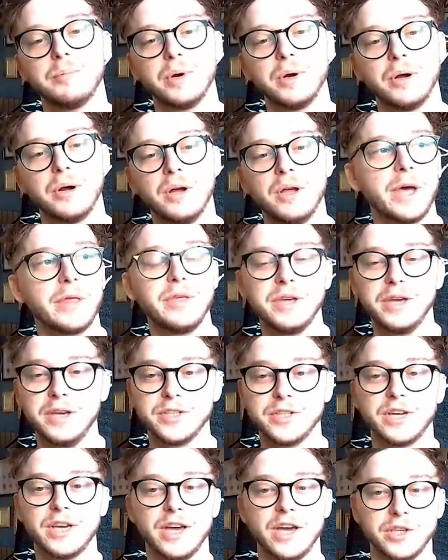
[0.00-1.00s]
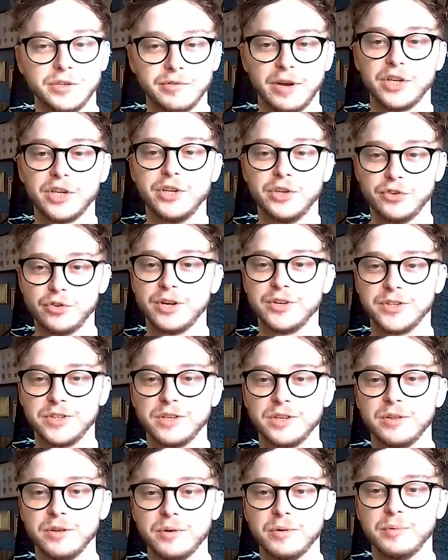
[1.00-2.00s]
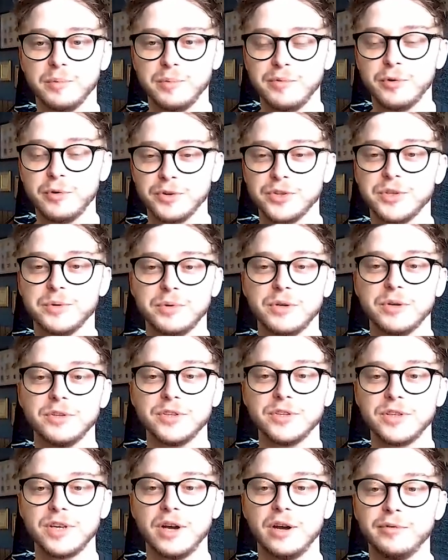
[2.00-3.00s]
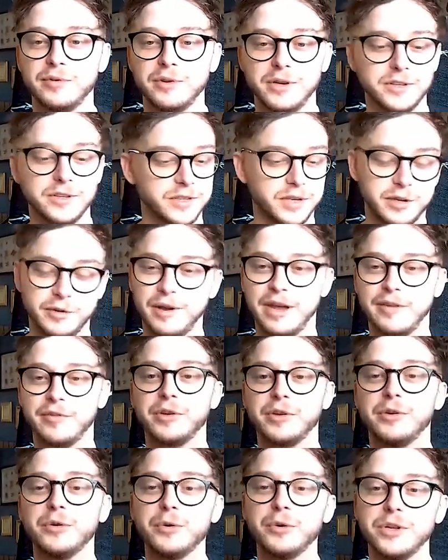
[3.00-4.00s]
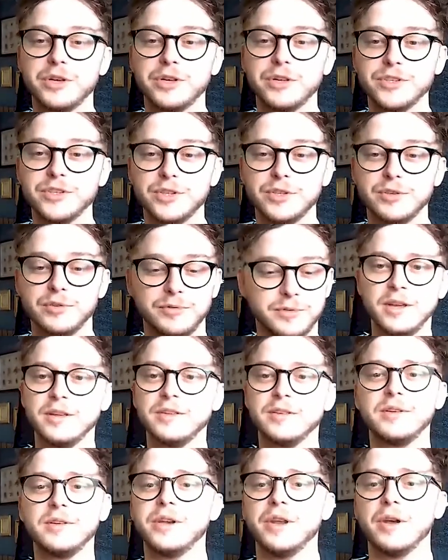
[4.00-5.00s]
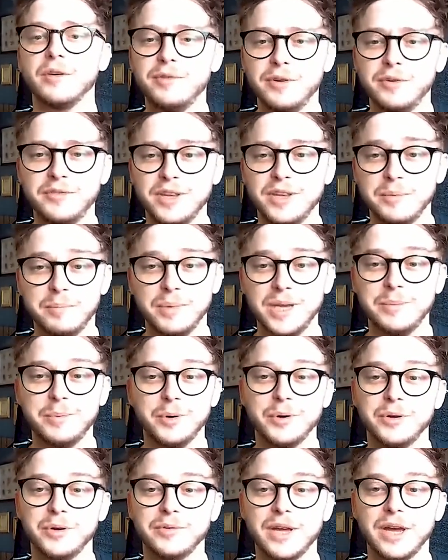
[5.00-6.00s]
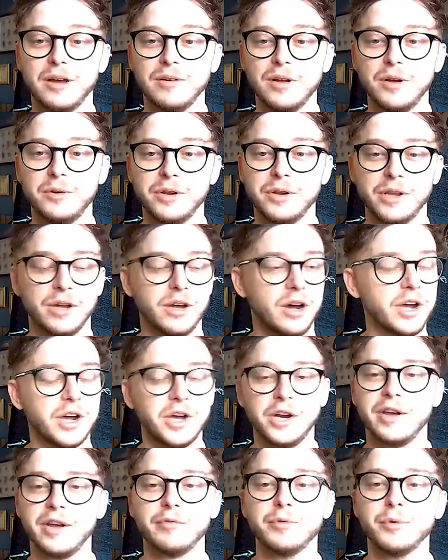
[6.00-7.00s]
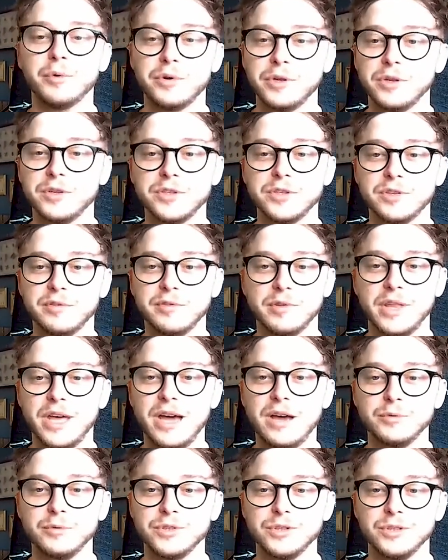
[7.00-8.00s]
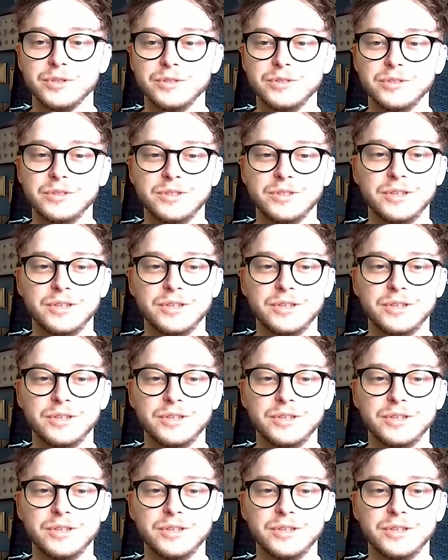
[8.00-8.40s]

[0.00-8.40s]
But I think it's a case of actually trusting that we've got some good stuff. And instead of having an audience of you know 15 people who downloaded it, I could have an audience of a thousand.